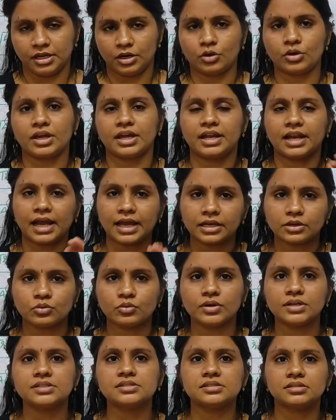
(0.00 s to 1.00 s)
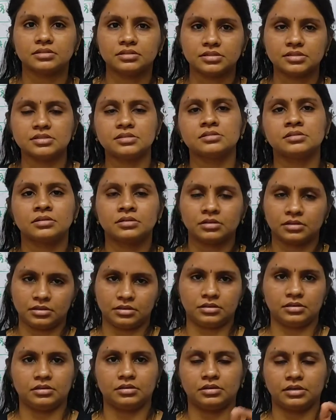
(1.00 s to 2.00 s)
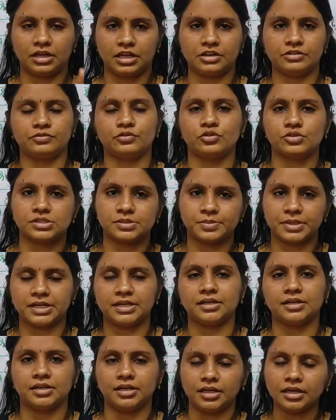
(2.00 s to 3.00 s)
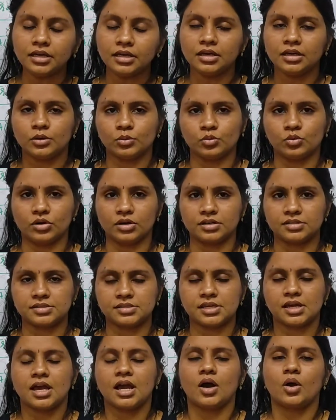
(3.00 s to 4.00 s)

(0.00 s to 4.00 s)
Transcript: Okay, likewise this reinforcement learning works.